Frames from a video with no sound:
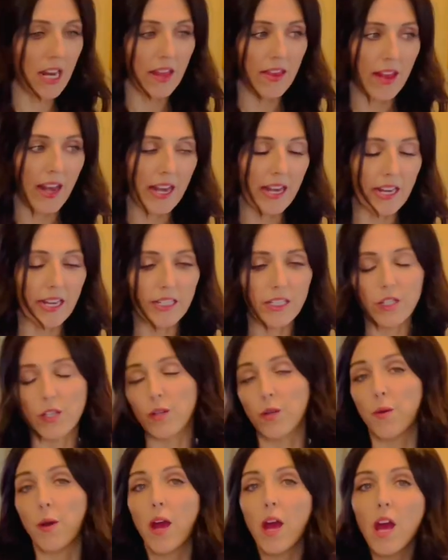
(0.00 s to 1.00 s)
that I need
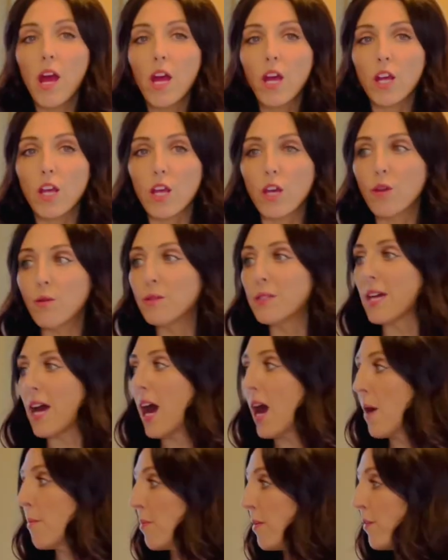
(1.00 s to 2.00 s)
to use
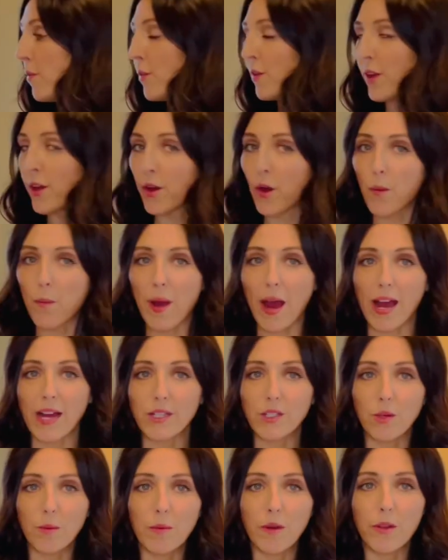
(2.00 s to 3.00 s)
up before they go
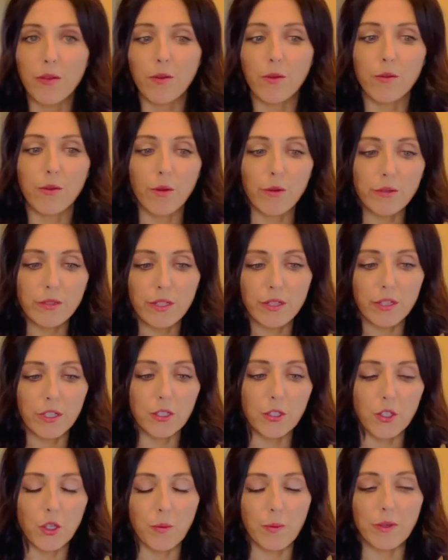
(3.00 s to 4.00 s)
bad, so I'm going to throw those in the
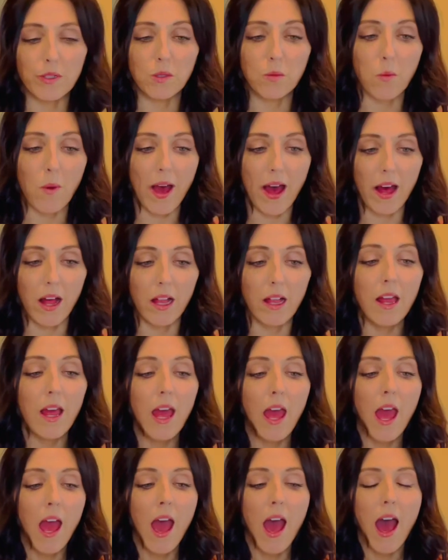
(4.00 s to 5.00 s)
soup as well.
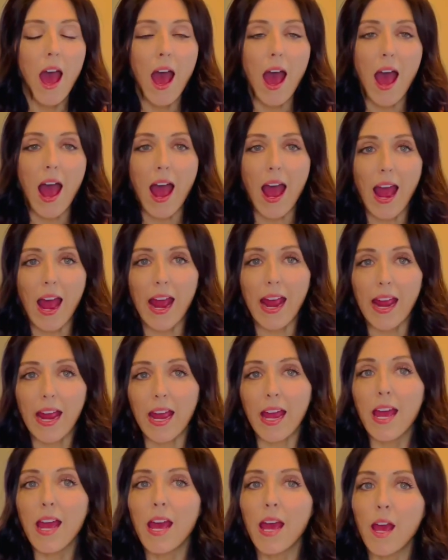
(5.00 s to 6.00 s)

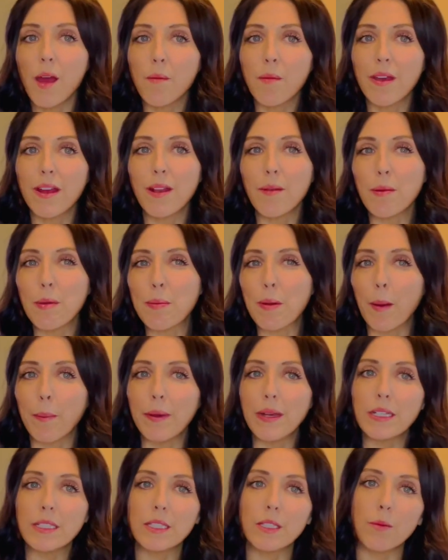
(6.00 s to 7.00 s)
I'm going to be
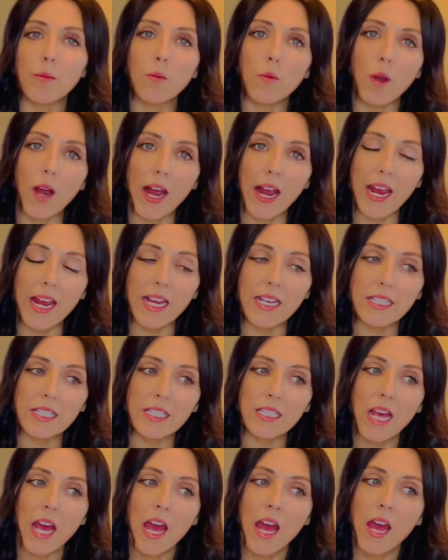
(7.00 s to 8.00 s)
prepping some
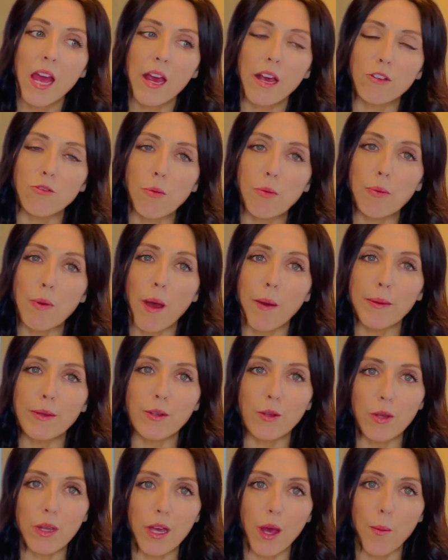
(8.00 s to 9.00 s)
rice. I'm probably
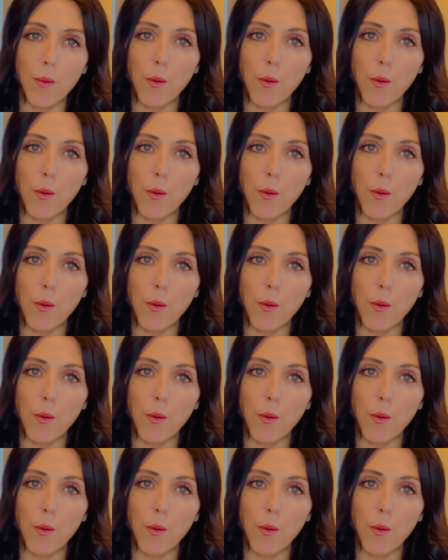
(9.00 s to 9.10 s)
doing a couple